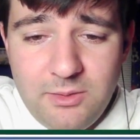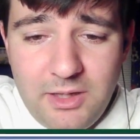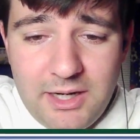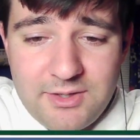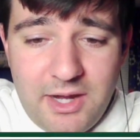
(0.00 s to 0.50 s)

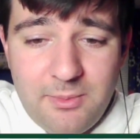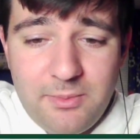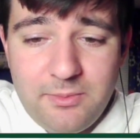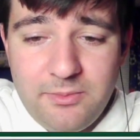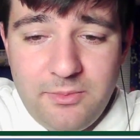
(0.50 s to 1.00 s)
like I said,
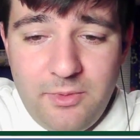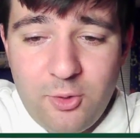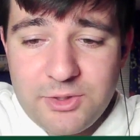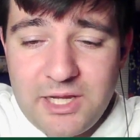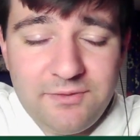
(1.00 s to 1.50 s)

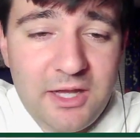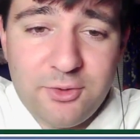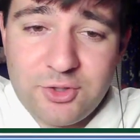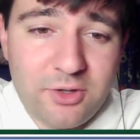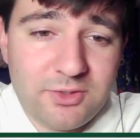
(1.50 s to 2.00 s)
always give the
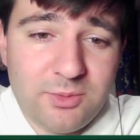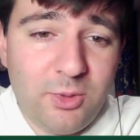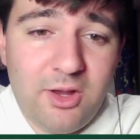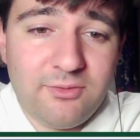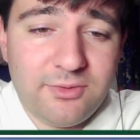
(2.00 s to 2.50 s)
other show some
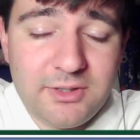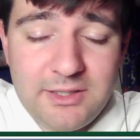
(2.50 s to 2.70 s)
love.